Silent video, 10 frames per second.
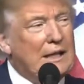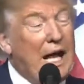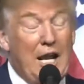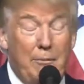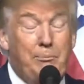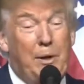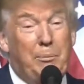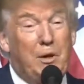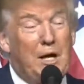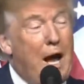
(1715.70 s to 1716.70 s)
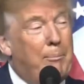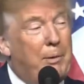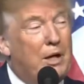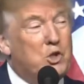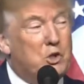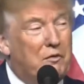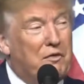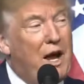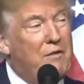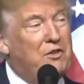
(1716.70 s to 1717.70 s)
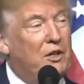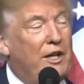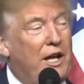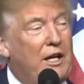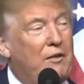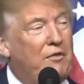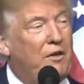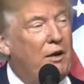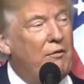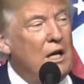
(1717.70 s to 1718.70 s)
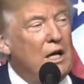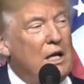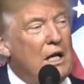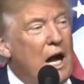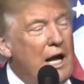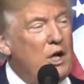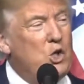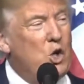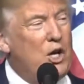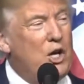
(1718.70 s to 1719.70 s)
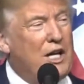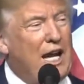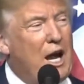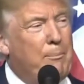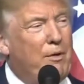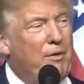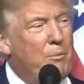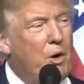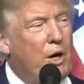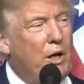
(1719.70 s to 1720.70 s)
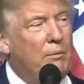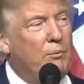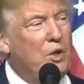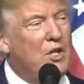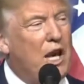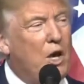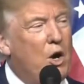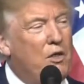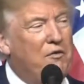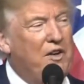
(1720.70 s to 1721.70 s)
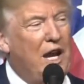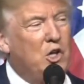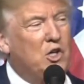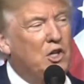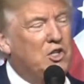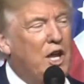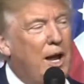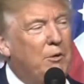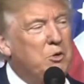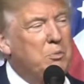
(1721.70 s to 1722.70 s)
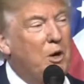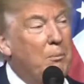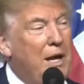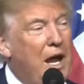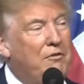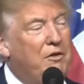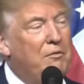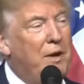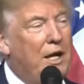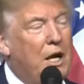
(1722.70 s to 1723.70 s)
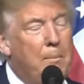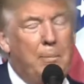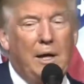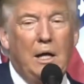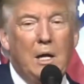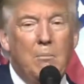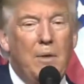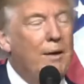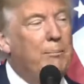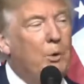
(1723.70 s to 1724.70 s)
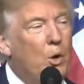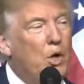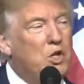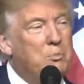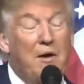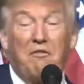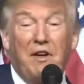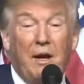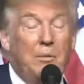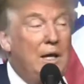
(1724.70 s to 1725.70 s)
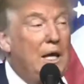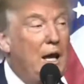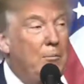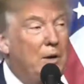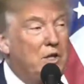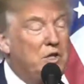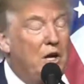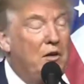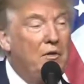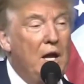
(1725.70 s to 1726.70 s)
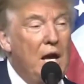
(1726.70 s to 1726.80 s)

And then people copied it, survive till 95. I enjoyed getting up every morning to take on the financial establishment on behalf of my company, my employees, my family, and myself,